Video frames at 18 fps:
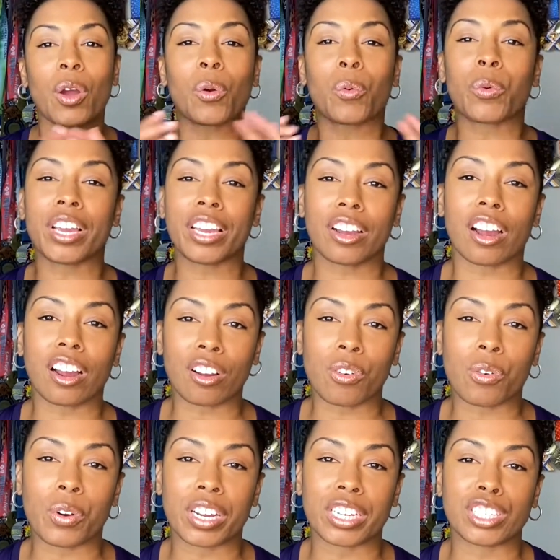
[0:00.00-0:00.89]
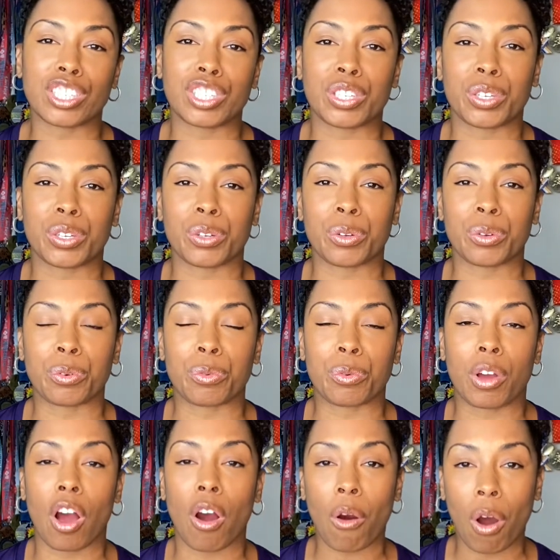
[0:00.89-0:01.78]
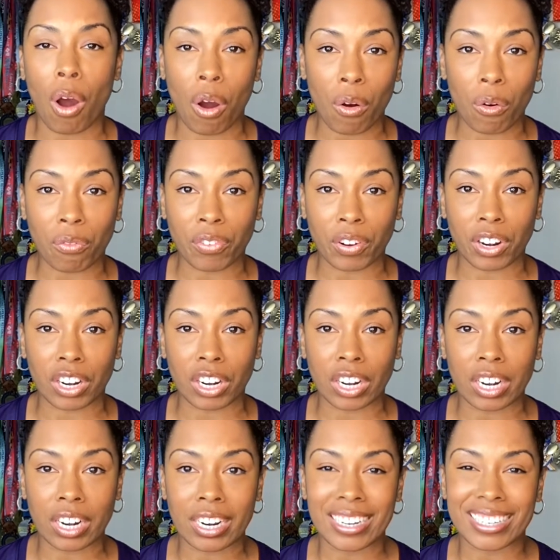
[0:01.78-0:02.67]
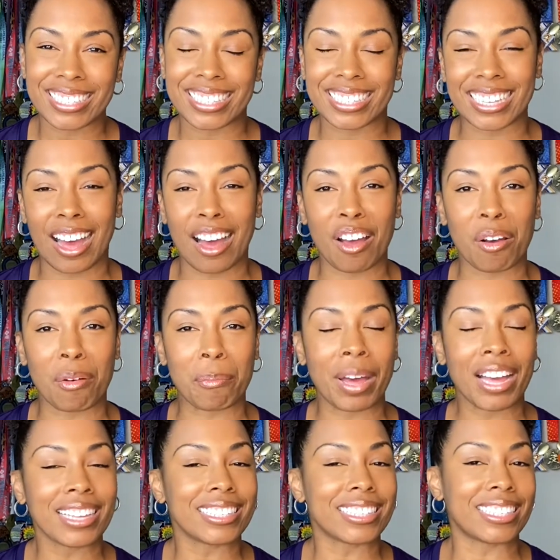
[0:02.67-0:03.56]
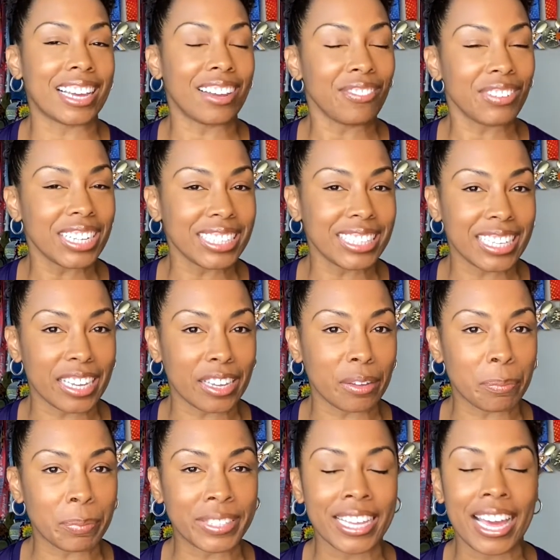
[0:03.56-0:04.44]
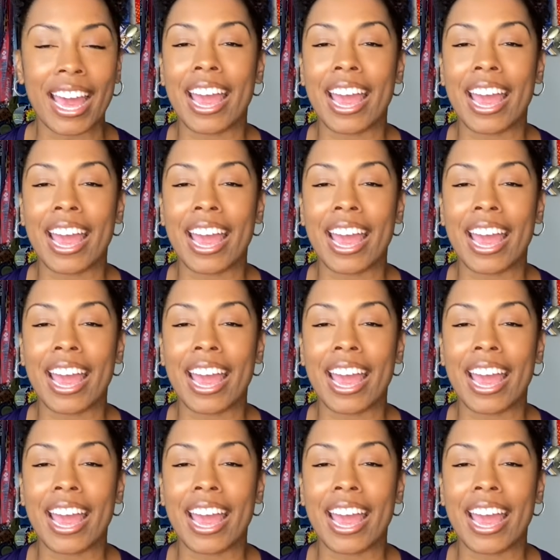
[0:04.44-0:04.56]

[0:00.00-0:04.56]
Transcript: We are going to go over some safety tips,